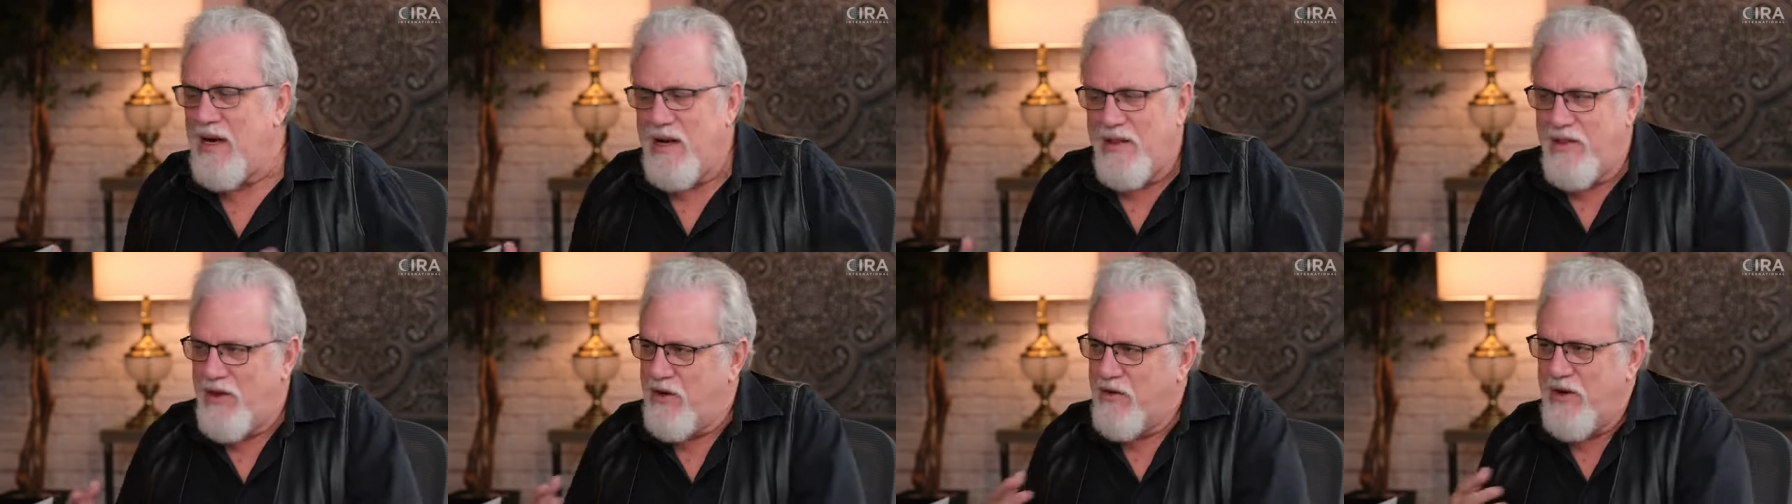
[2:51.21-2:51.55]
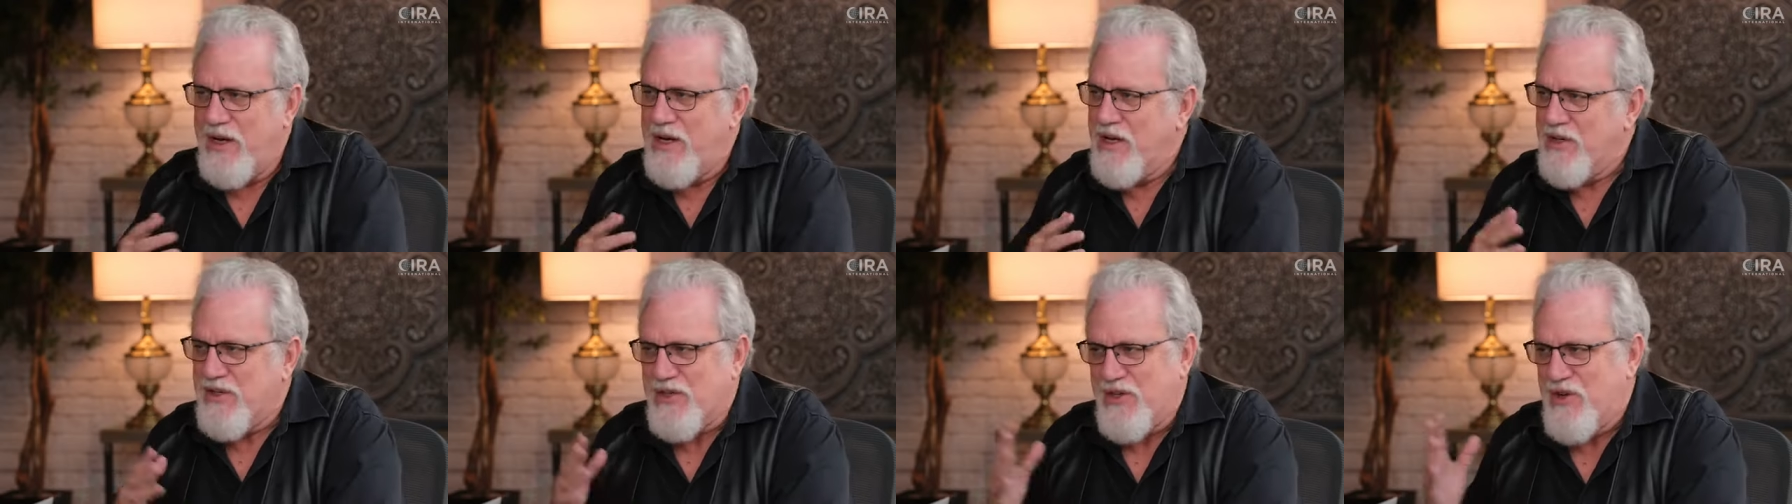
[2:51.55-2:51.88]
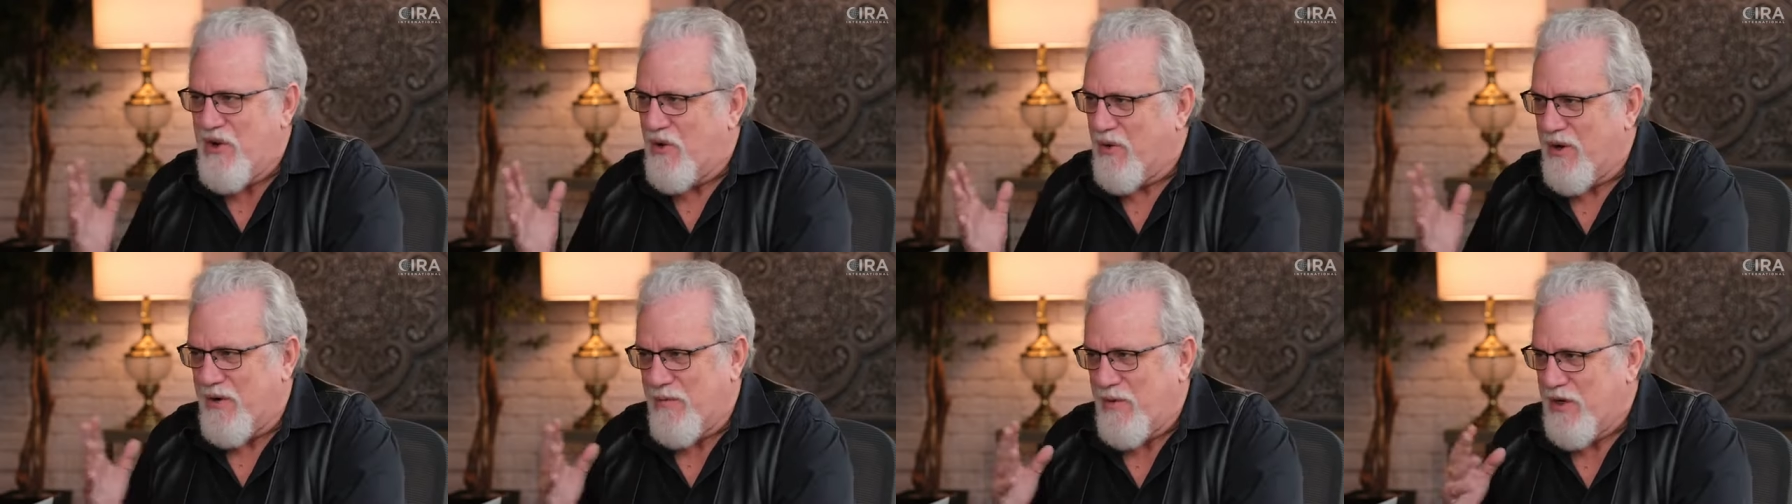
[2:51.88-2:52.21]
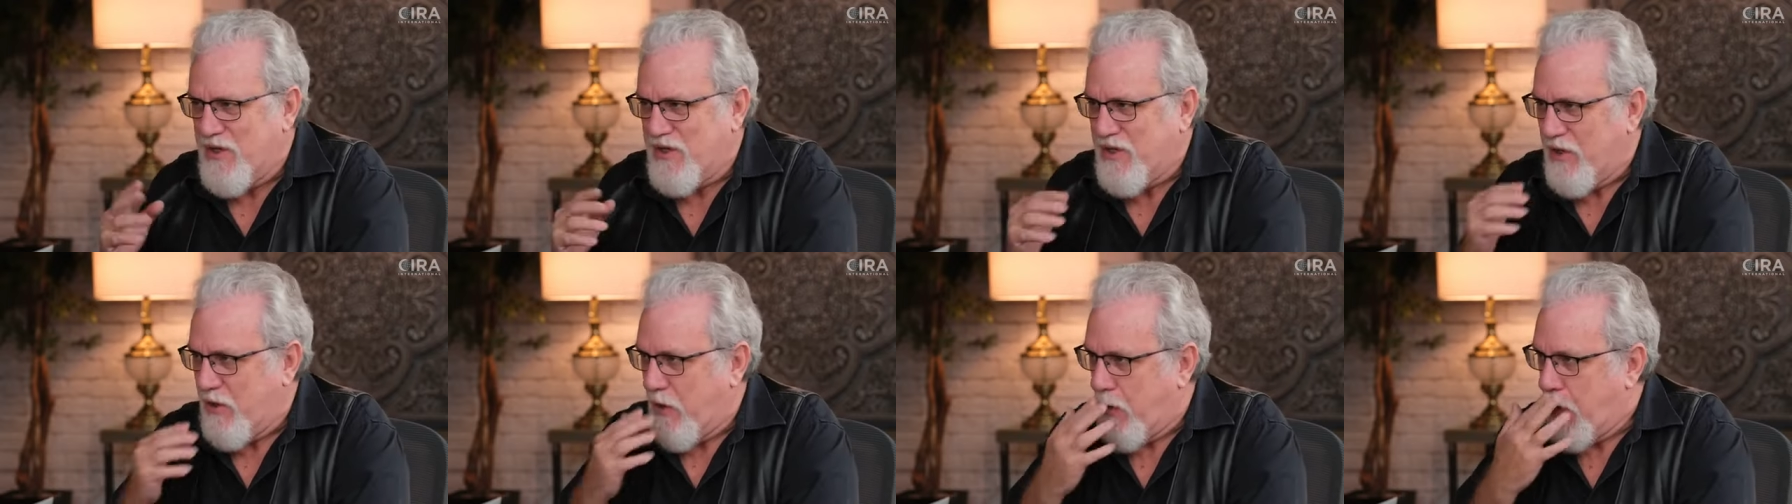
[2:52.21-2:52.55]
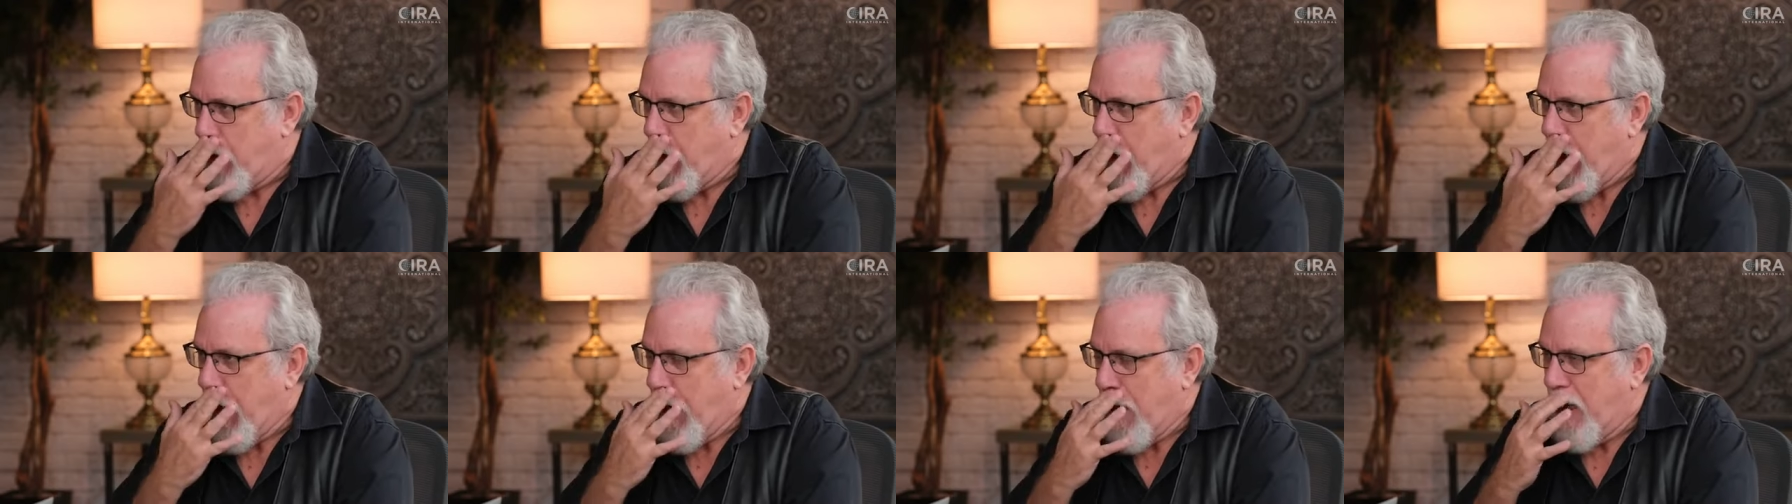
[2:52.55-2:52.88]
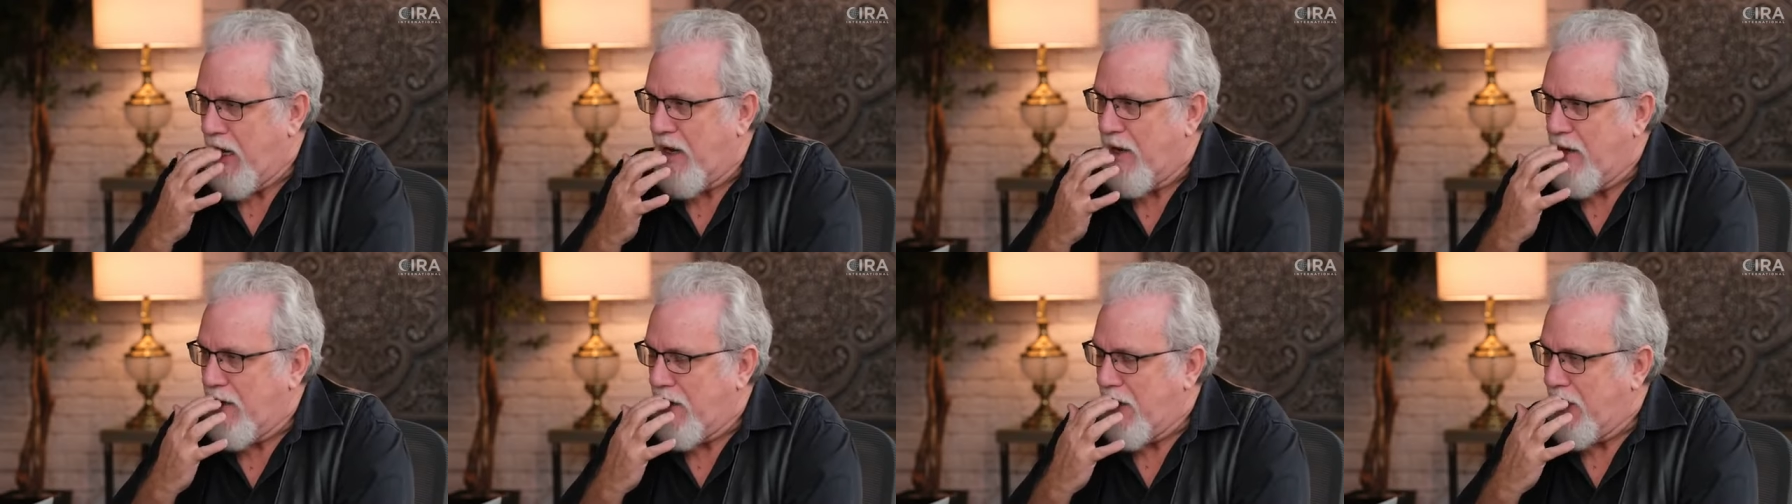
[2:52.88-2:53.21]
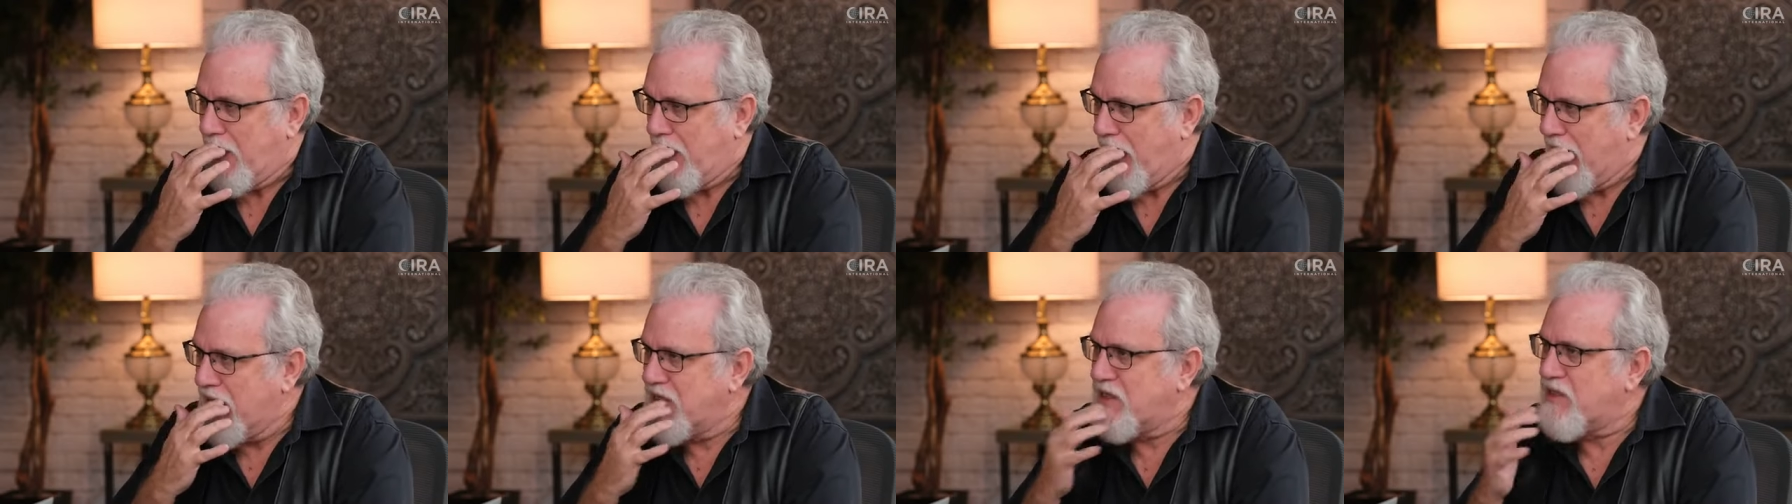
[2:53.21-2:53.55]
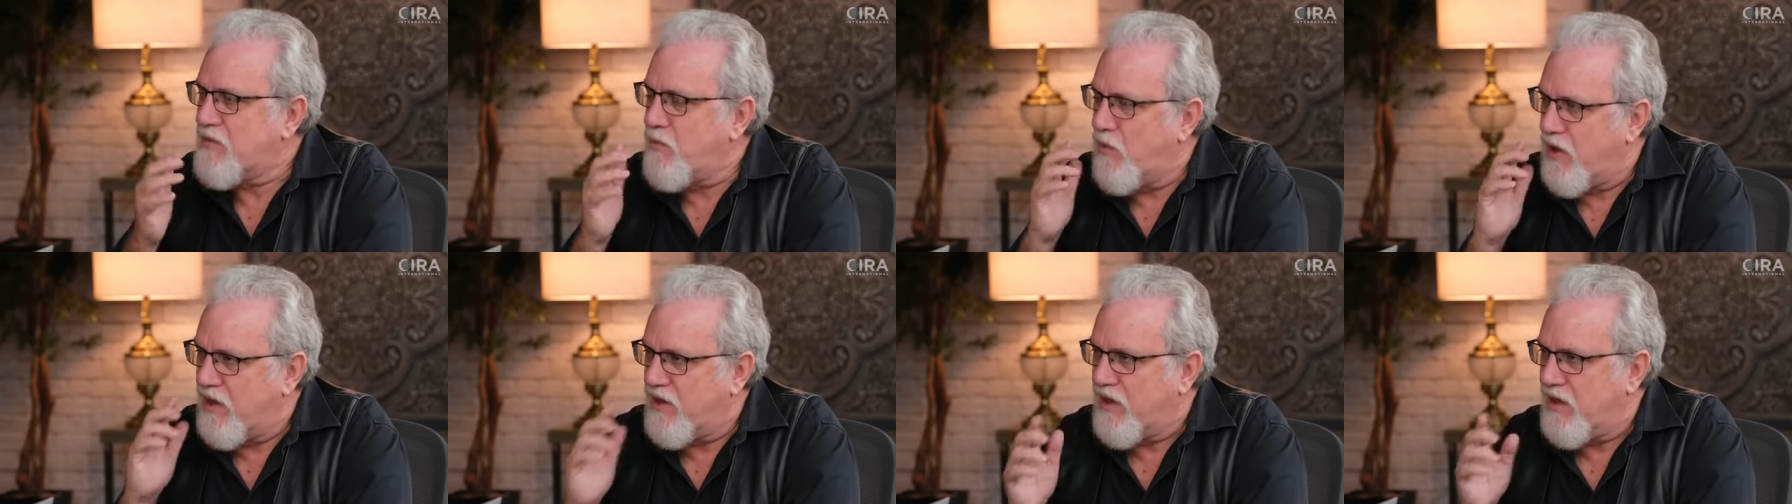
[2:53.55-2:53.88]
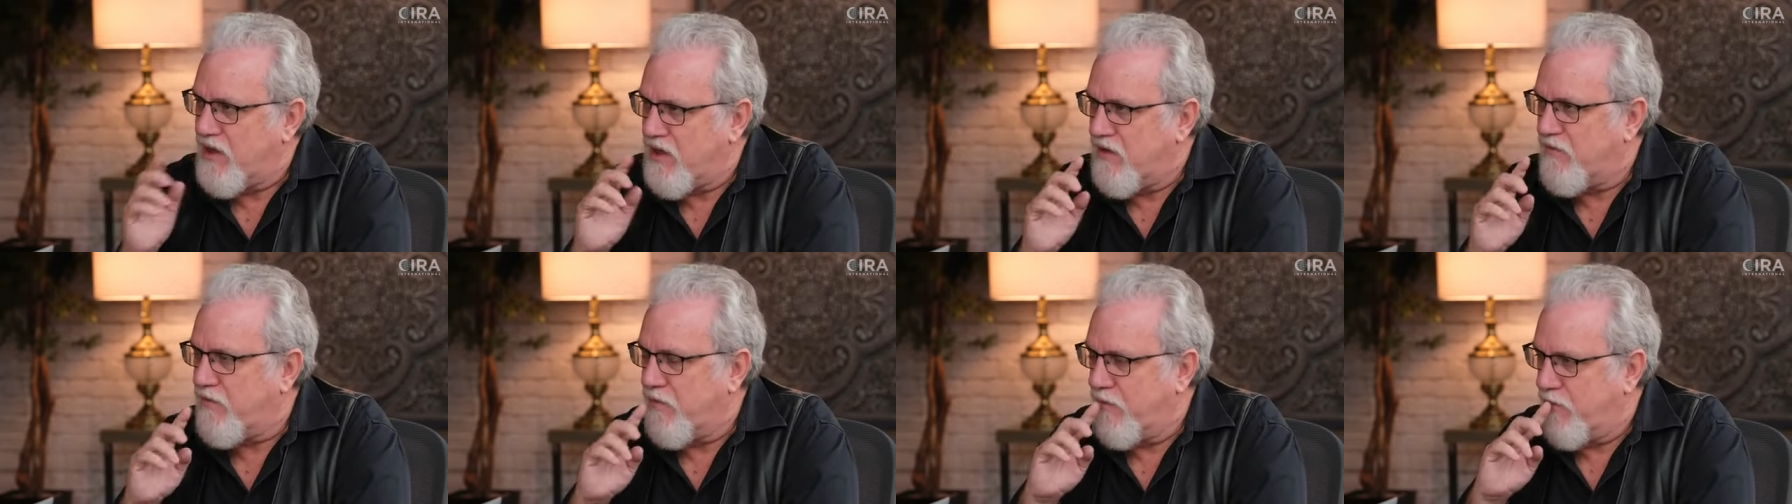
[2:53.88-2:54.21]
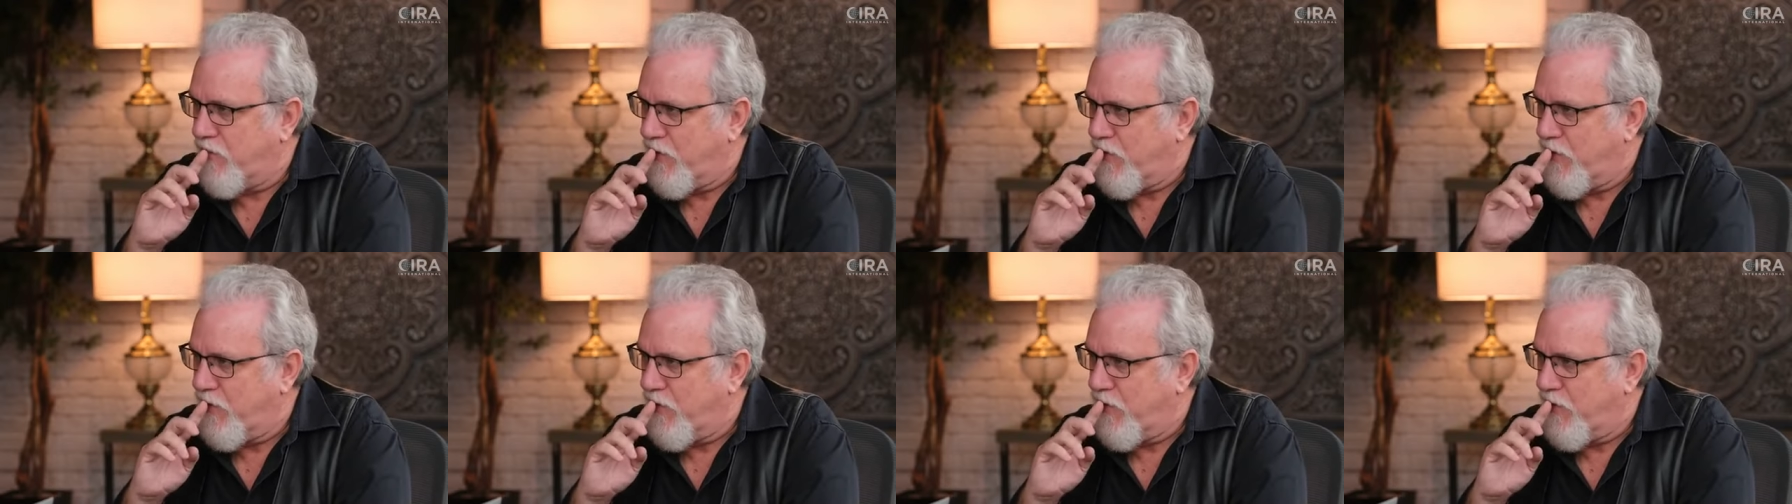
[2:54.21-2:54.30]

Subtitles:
There is no original, and that's one of the